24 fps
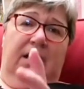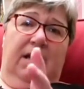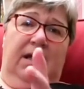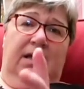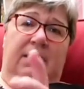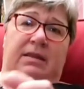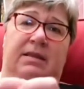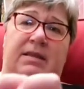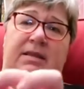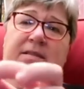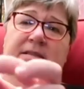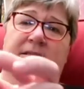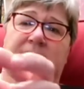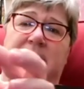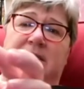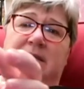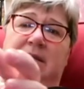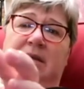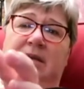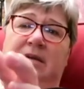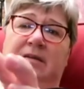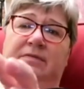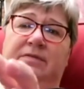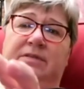And this
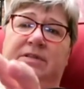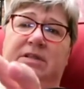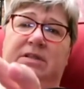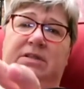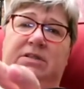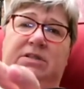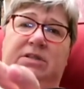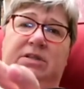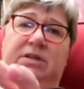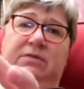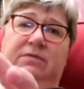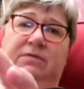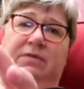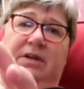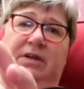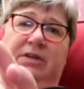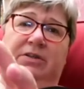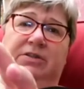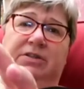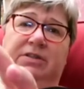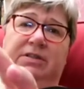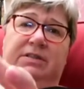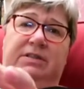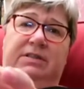serves two
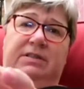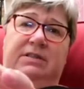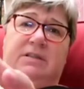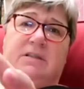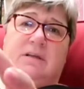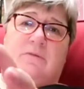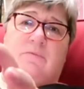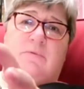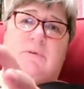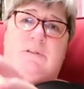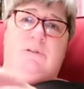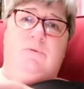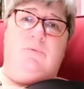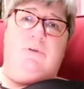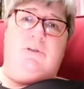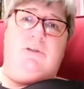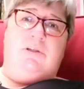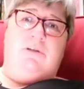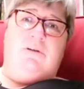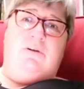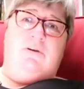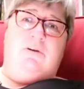functions. So if we switch